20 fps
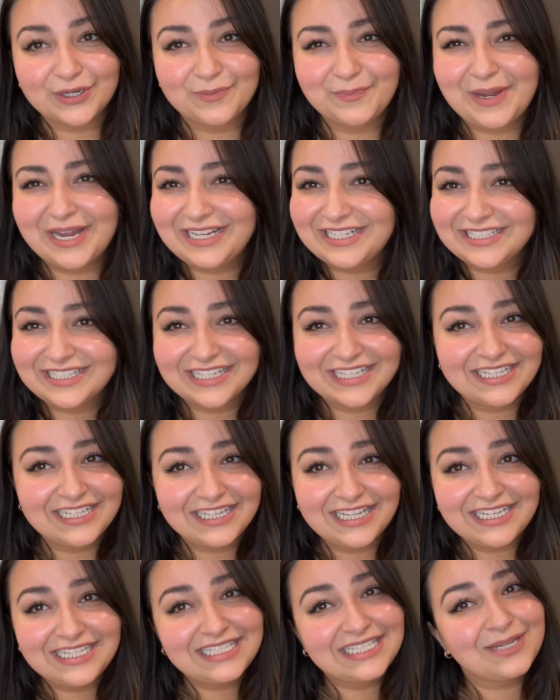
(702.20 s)
basically
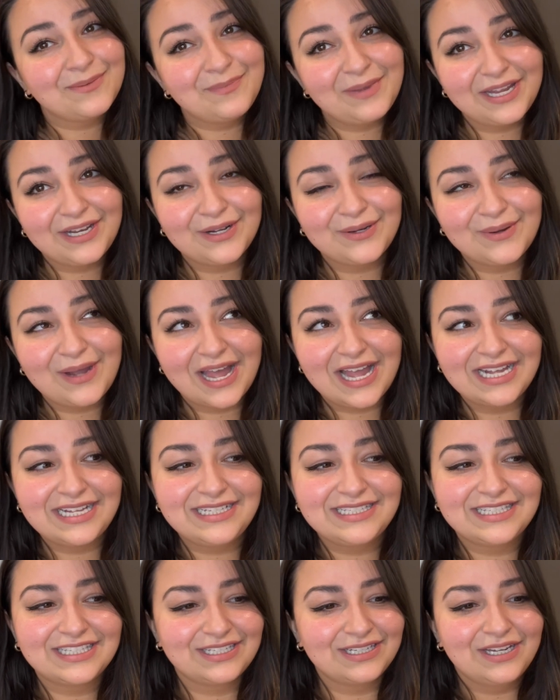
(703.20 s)
like tomato
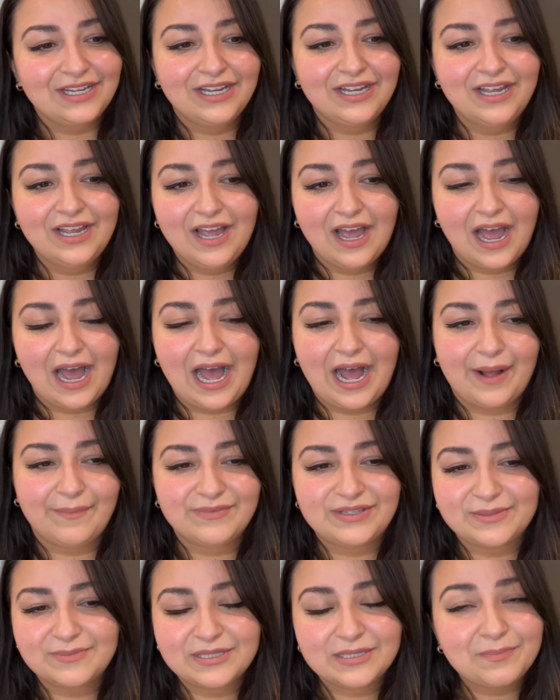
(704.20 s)
eggs and
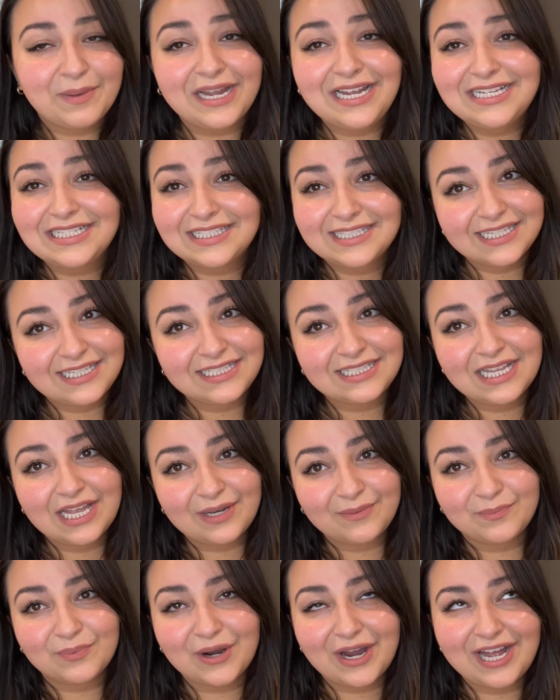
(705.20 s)
um, some spices
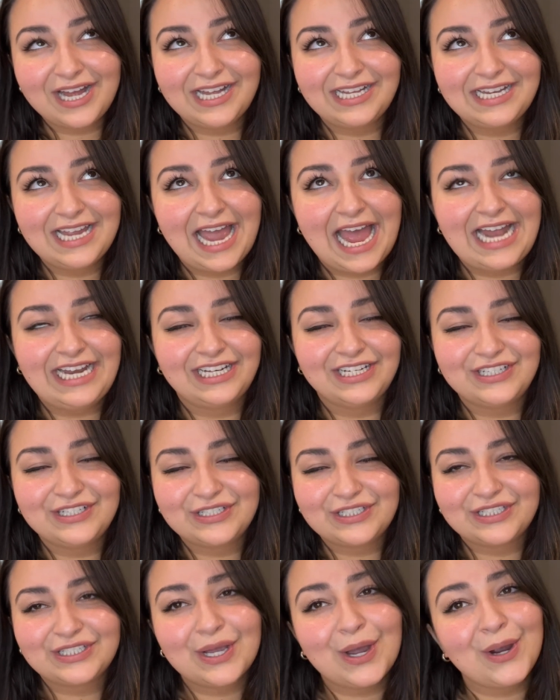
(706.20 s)
and bread, and it
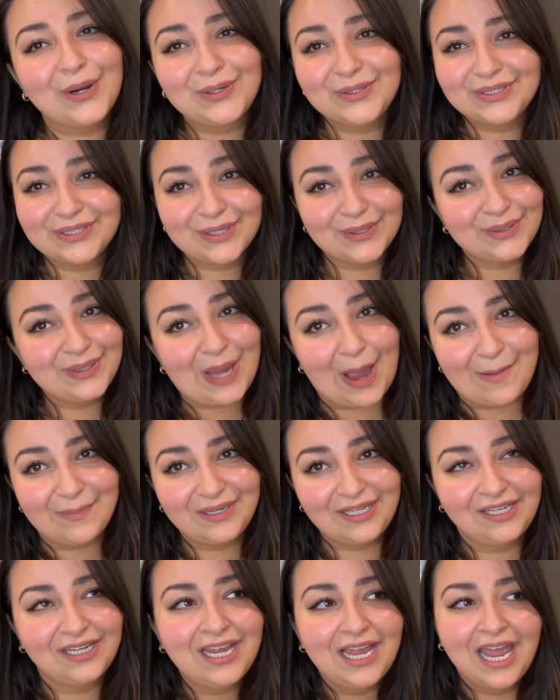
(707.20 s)
is so, so
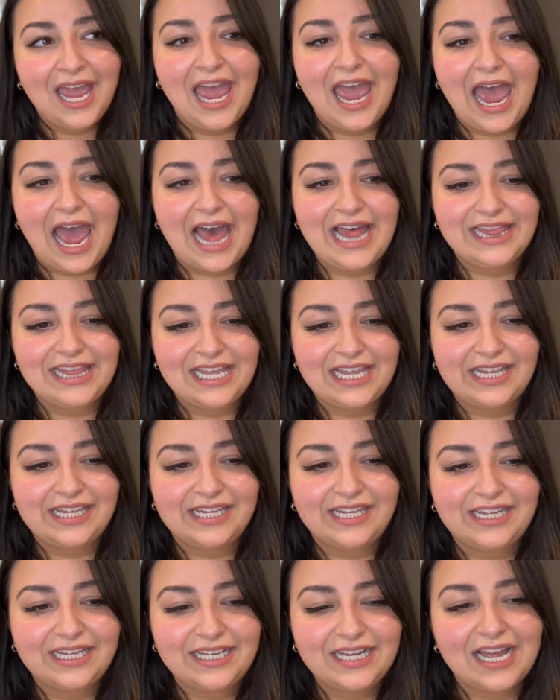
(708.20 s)
yummy. And
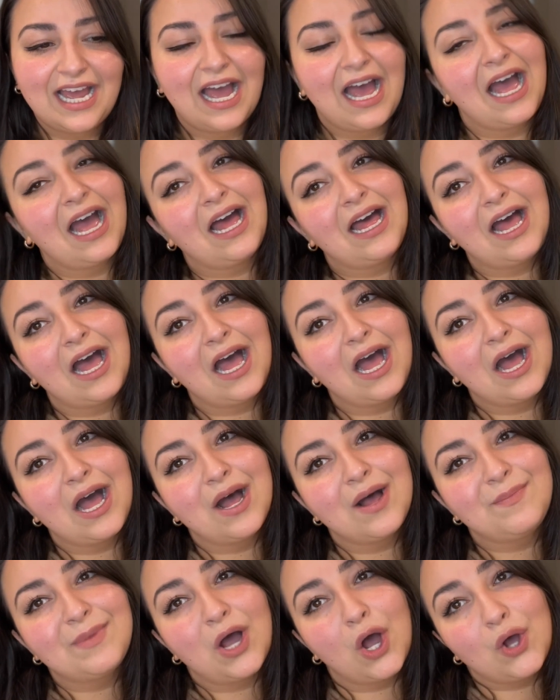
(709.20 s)
then
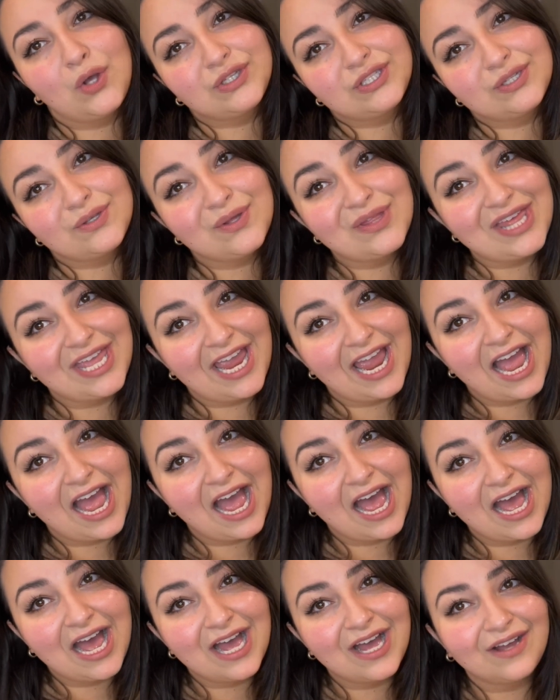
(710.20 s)
um, also they
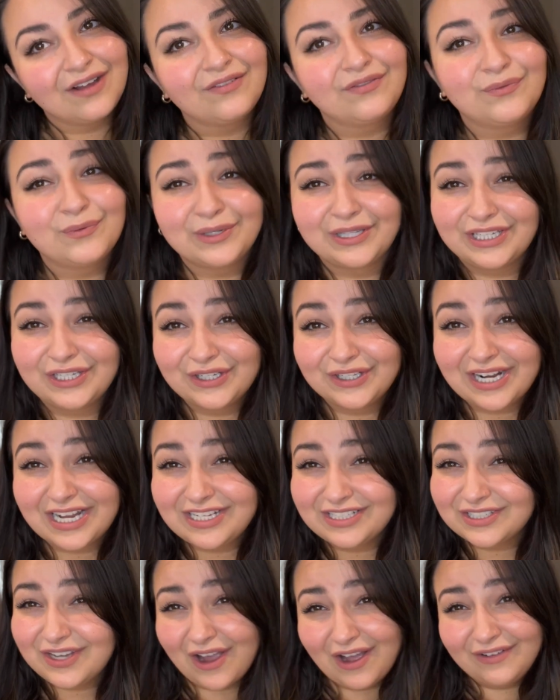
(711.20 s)
have really good
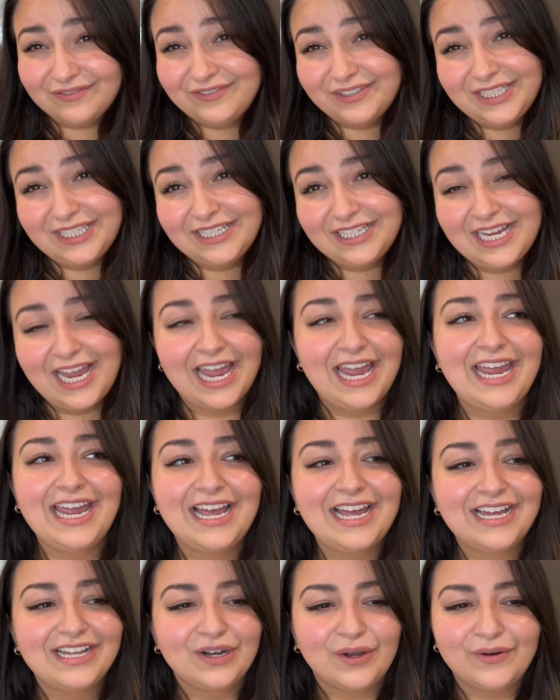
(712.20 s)
iced coffee
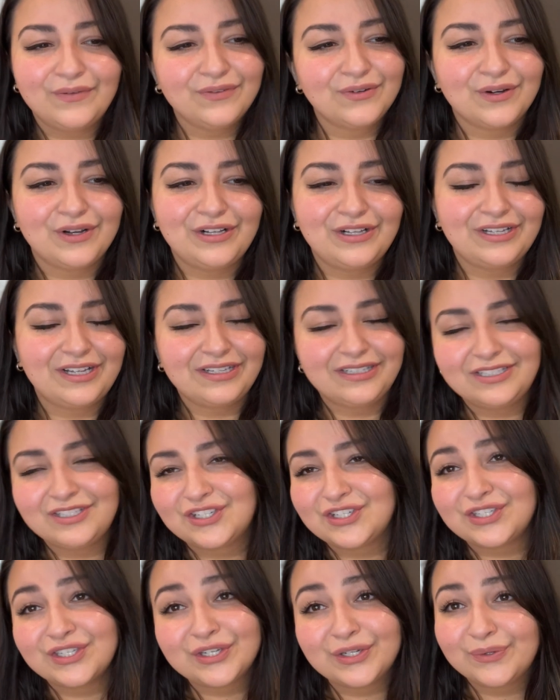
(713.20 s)
and overall
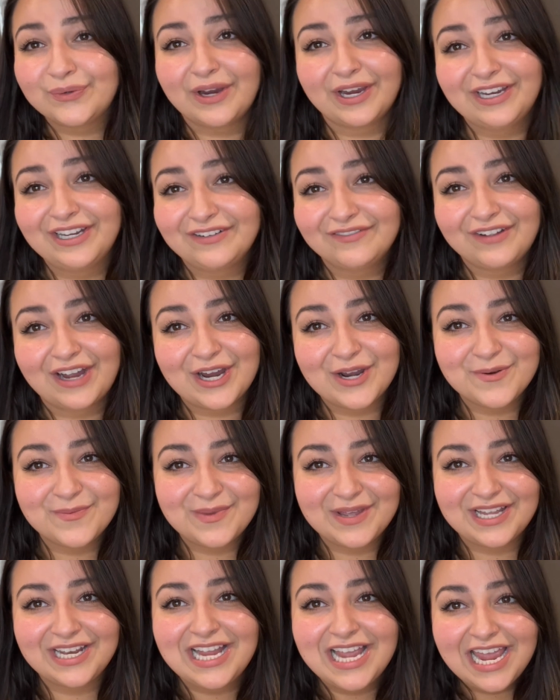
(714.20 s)
just a great
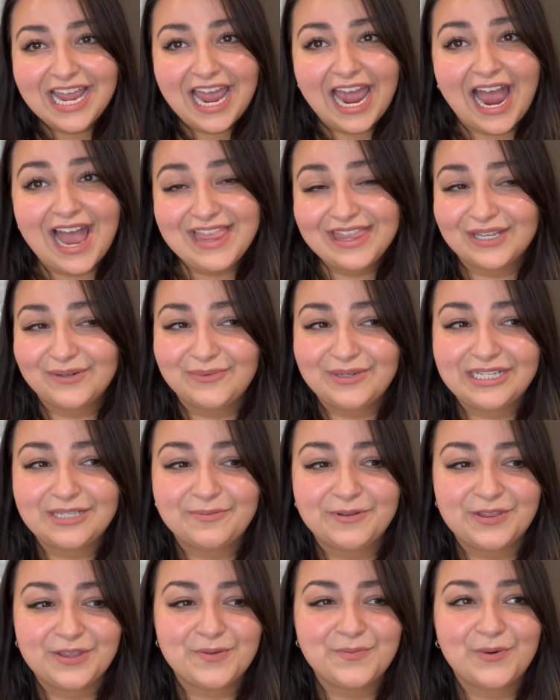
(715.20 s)
environment. And then we
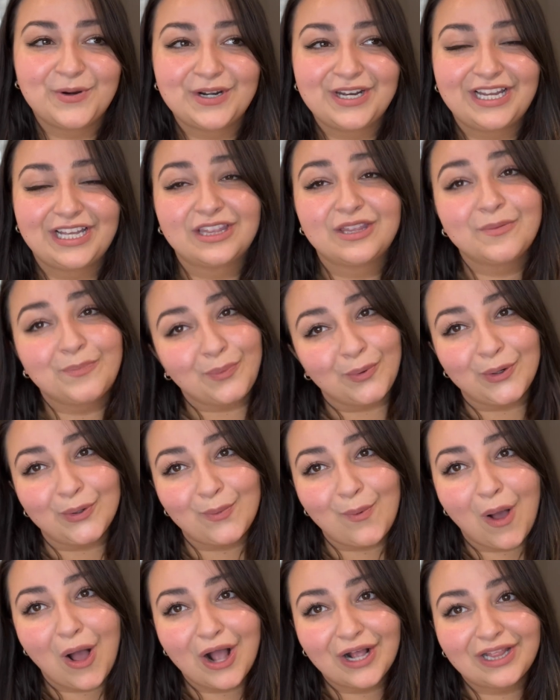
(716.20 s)
spent the morning at the
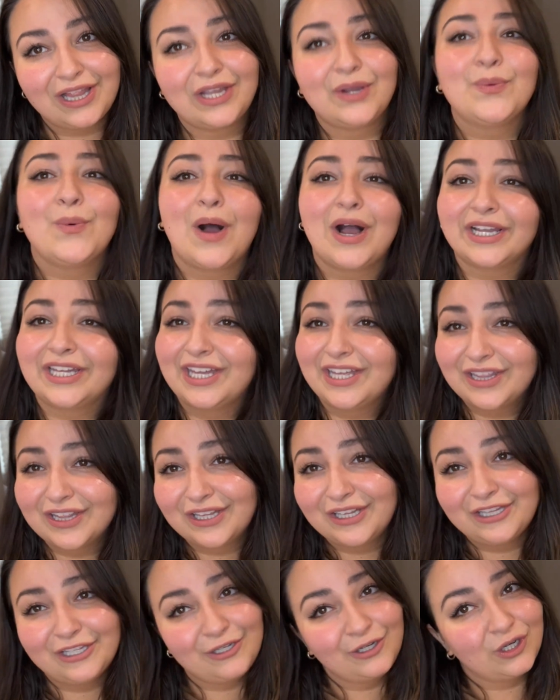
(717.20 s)
boardwalk, like walking
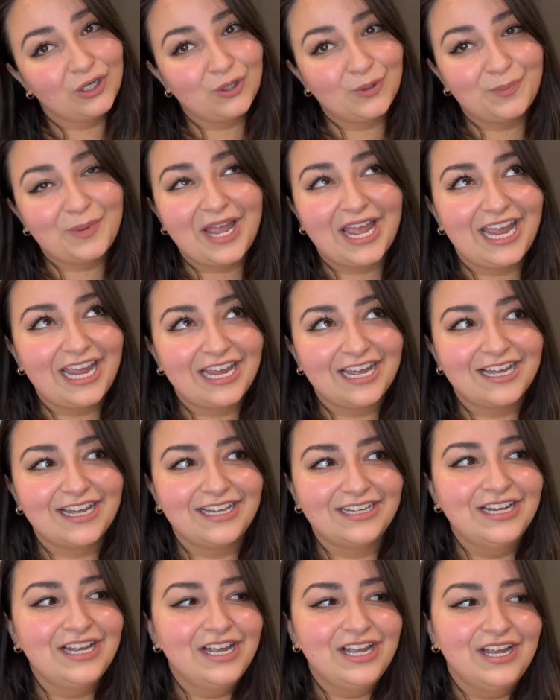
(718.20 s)
the loop
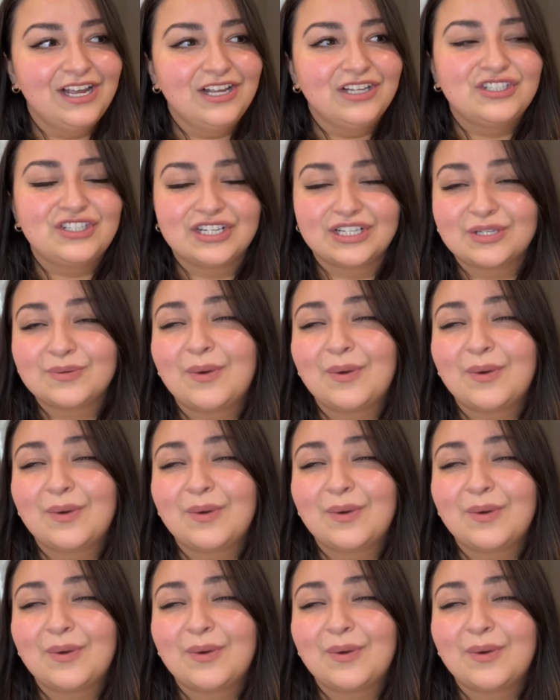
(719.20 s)
and just